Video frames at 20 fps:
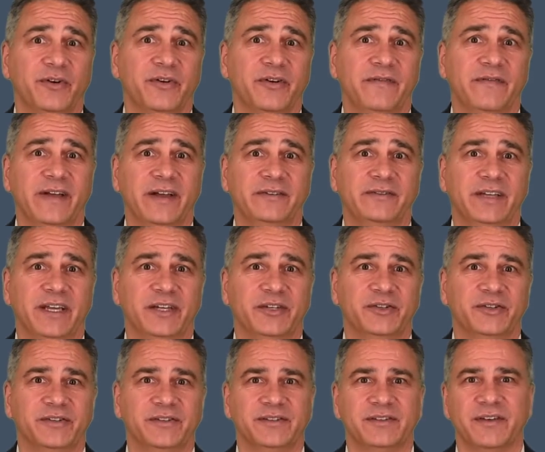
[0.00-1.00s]

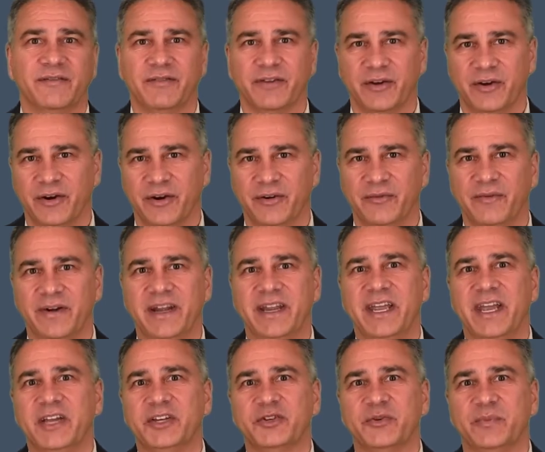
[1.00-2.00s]
foundations of the current
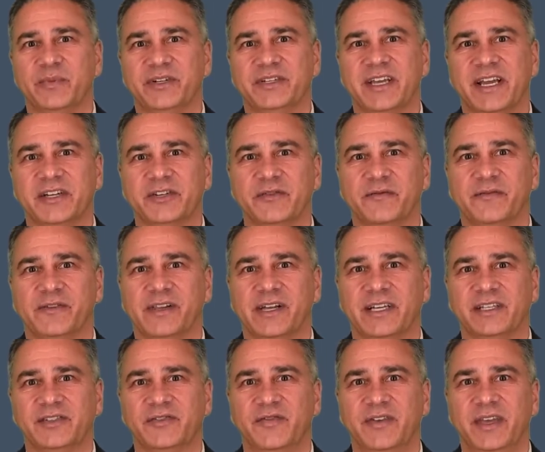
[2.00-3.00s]
radiation protection
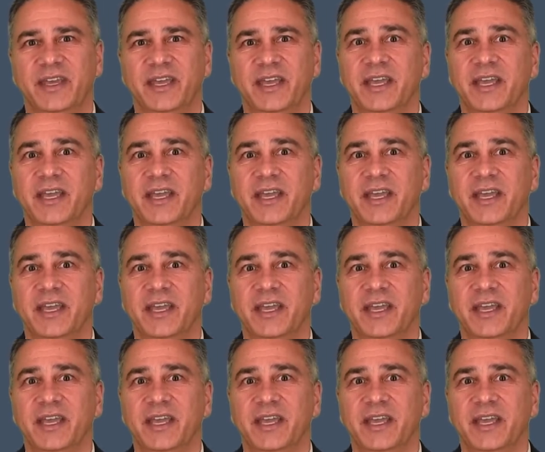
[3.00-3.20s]
philosophy